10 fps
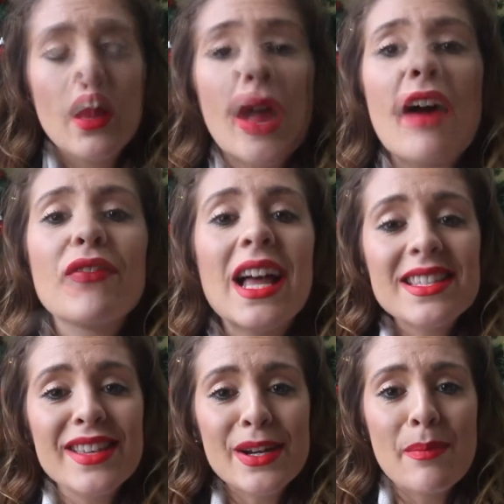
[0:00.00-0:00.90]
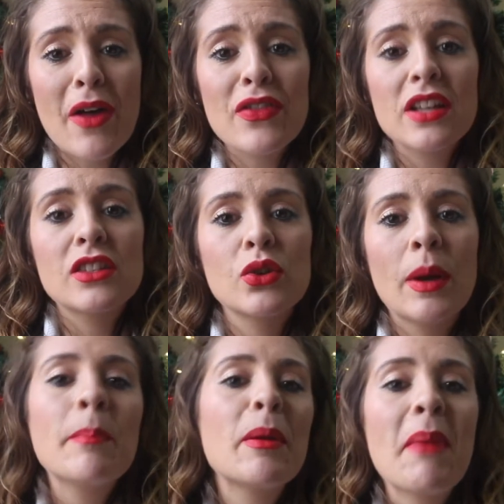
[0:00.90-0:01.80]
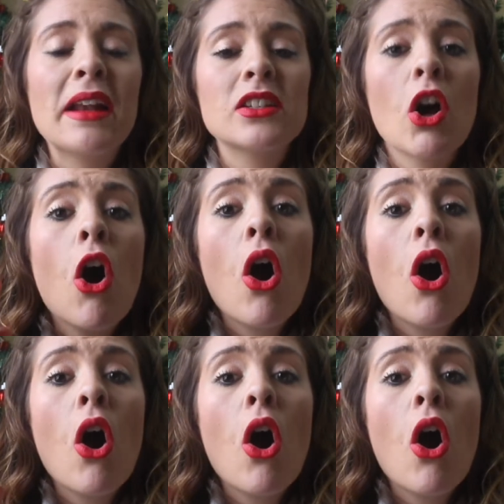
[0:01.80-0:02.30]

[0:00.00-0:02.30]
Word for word: We have less than a month to implement